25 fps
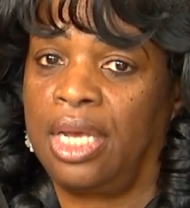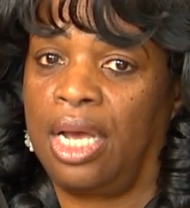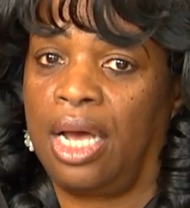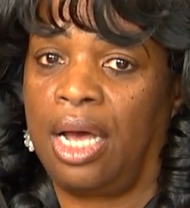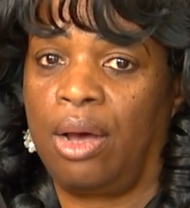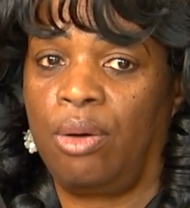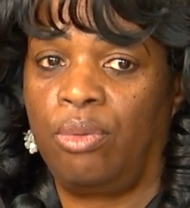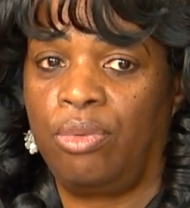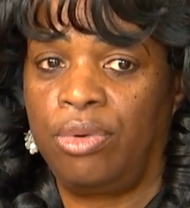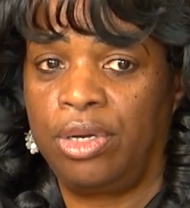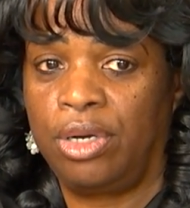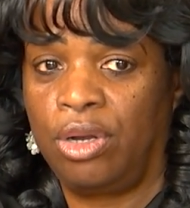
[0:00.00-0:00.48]

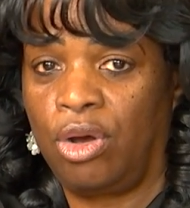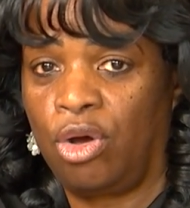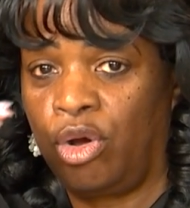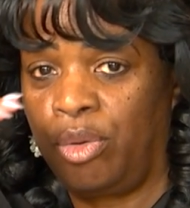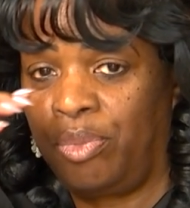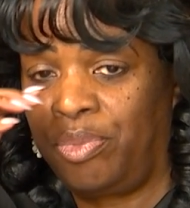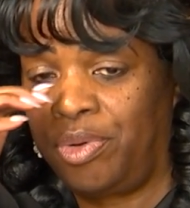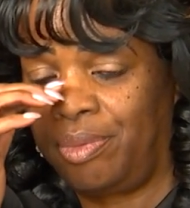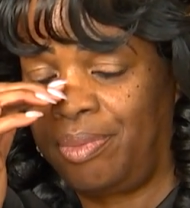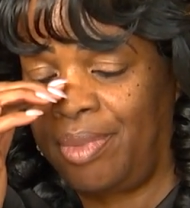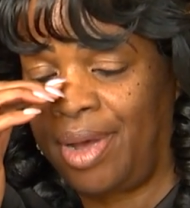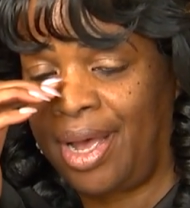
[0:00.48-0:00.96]
I would
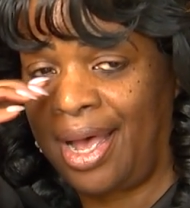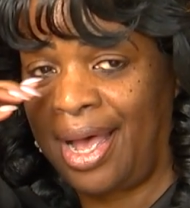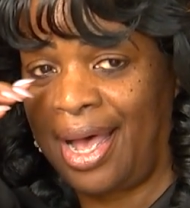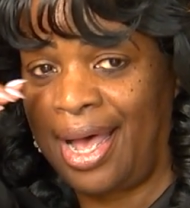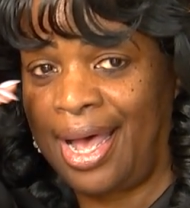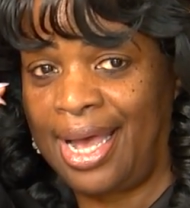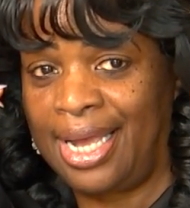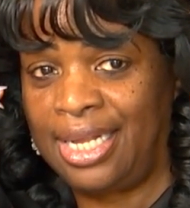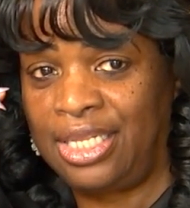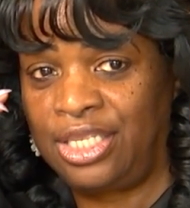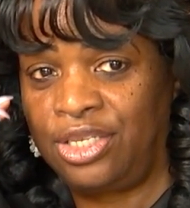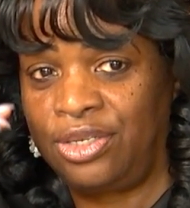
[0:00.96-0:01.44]
open my
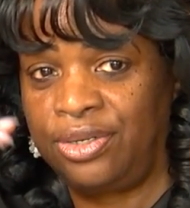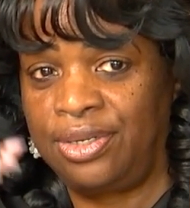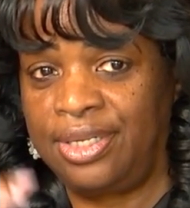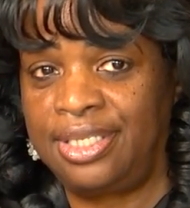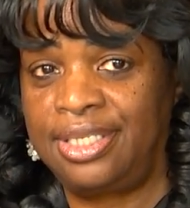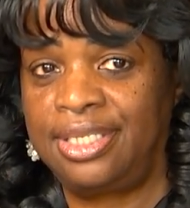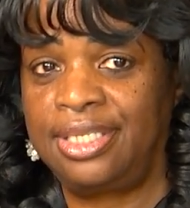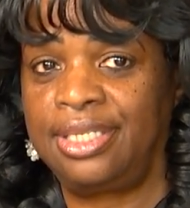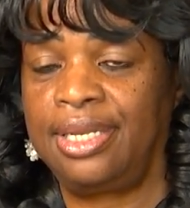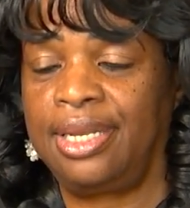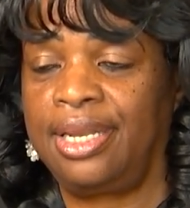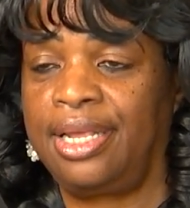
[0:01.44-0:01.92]
eye to a
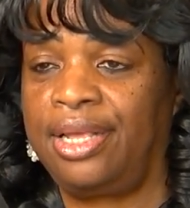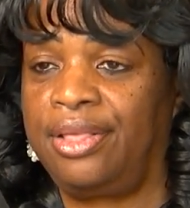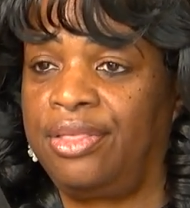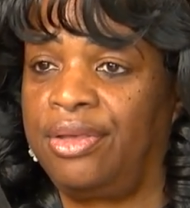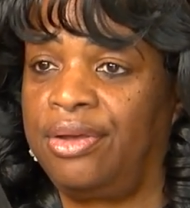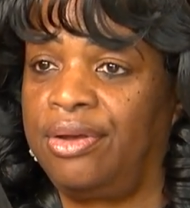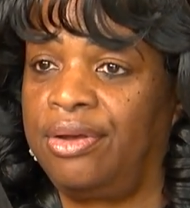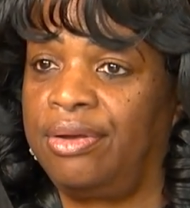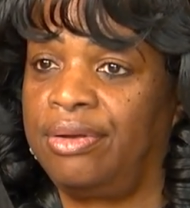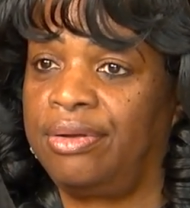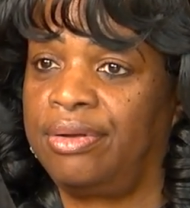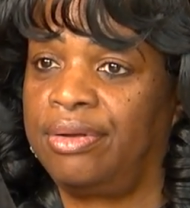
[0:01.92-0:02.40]

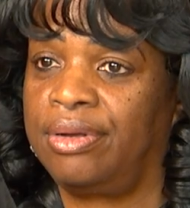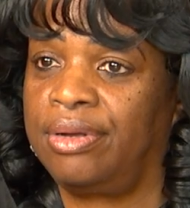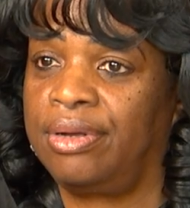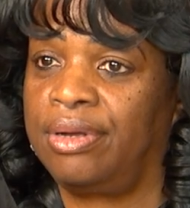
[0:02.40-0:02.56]
slither,